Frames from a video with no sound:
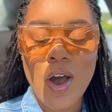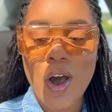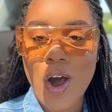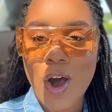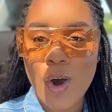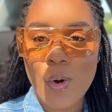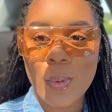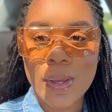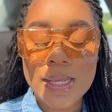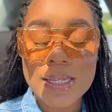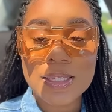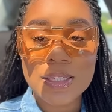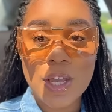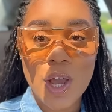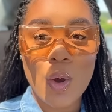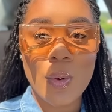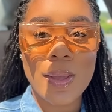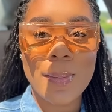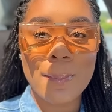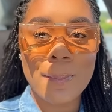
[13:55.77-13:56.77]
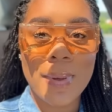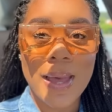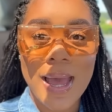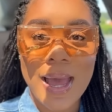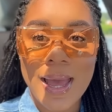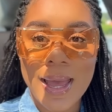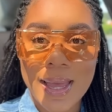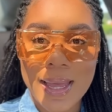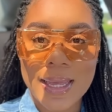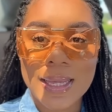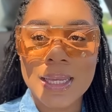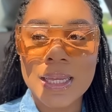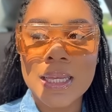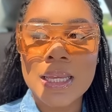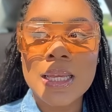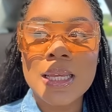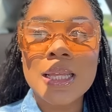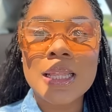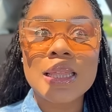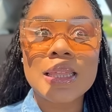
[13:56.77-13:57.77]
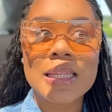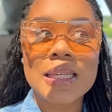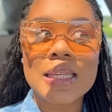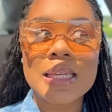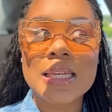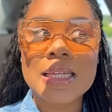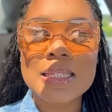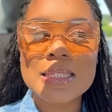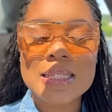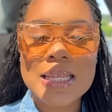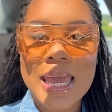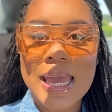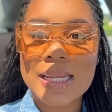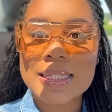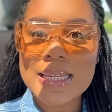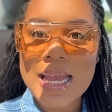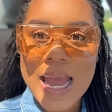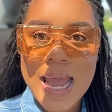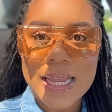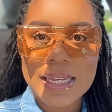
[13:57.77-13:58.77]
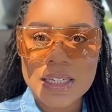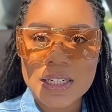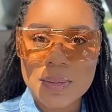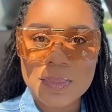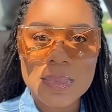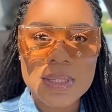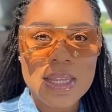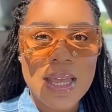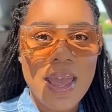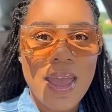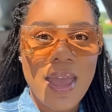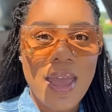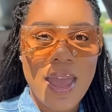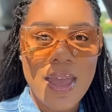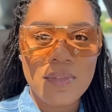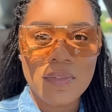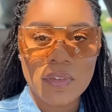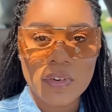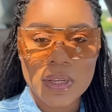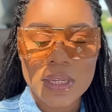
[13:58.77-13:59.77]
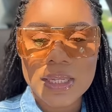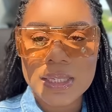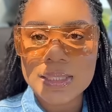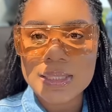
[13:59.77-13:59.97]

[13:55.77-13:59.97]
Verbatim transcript: always go and buy the exact items every